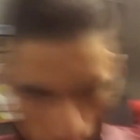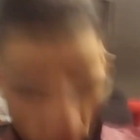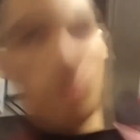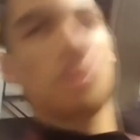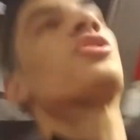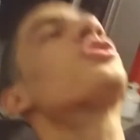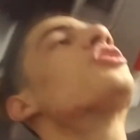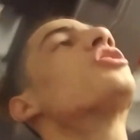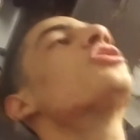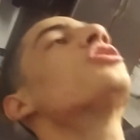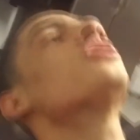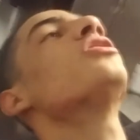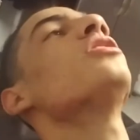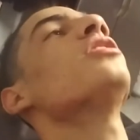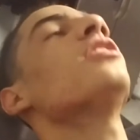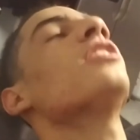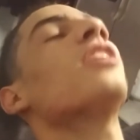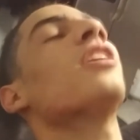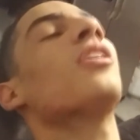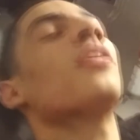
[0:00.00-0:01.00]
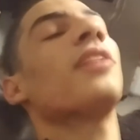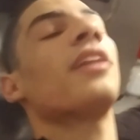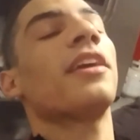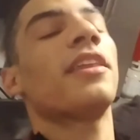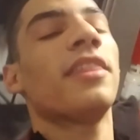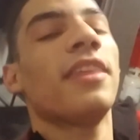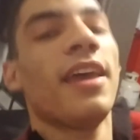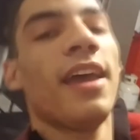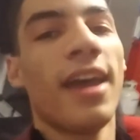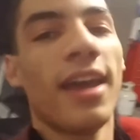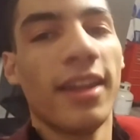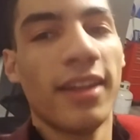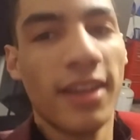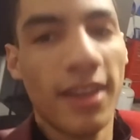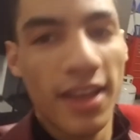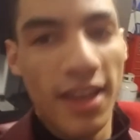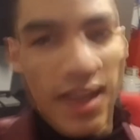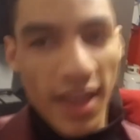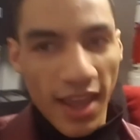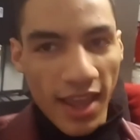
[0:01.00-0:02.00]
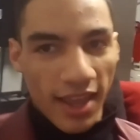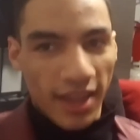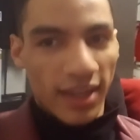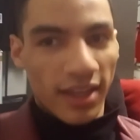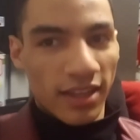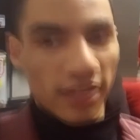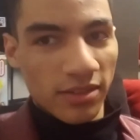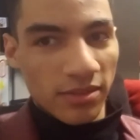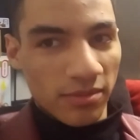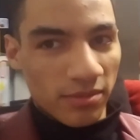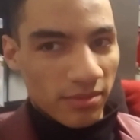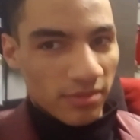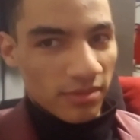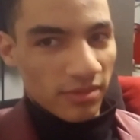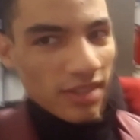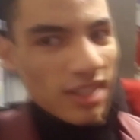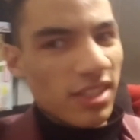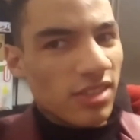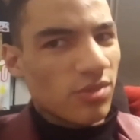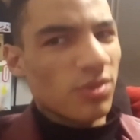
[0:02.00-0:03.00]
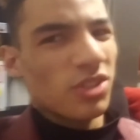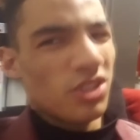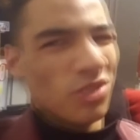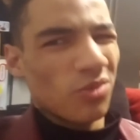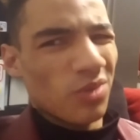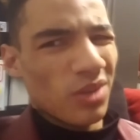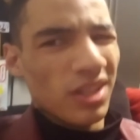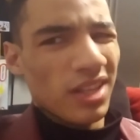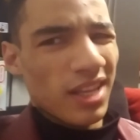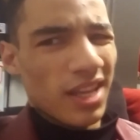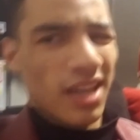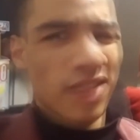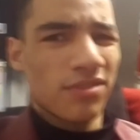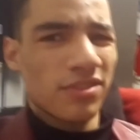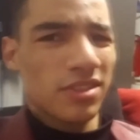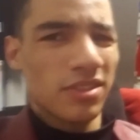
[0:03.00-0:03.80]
you know, like that. And that's what you really have to.